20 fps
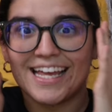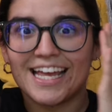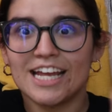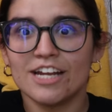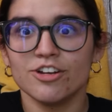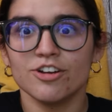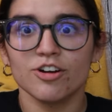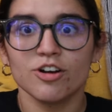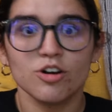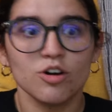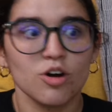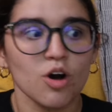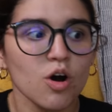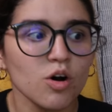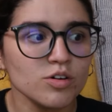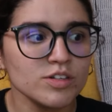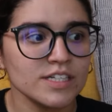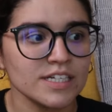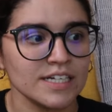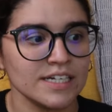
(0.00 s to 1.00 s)
And you're
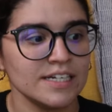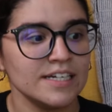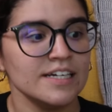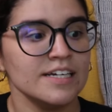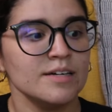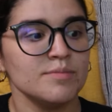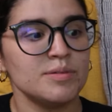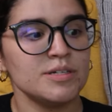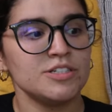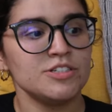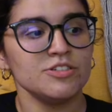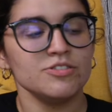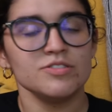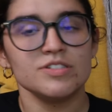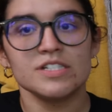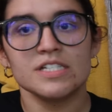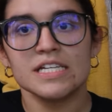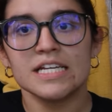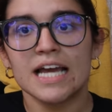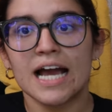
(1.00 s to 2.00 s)
golden. But do you
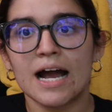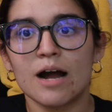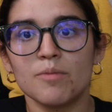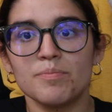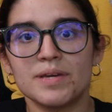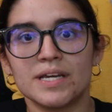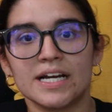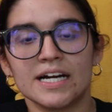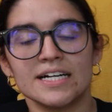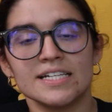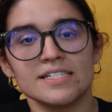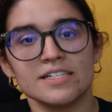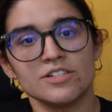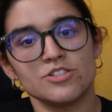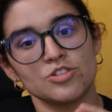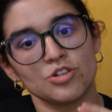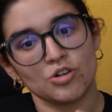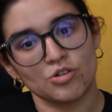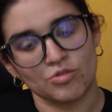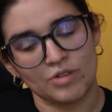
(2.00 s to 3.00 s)
see how because
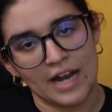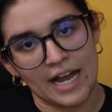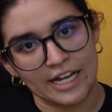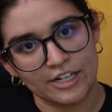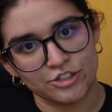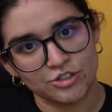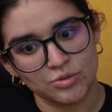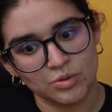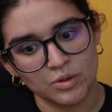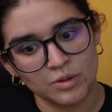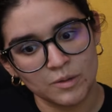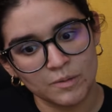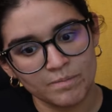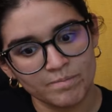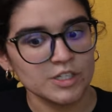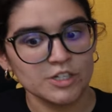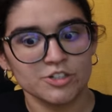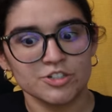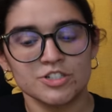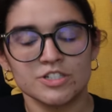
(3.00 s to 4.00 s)
it's gradual,
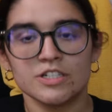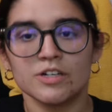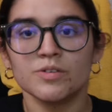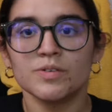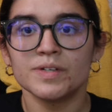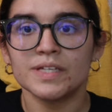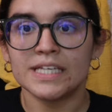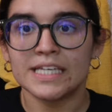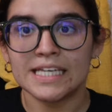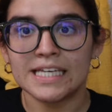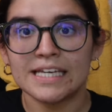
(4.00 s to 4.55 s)
you're still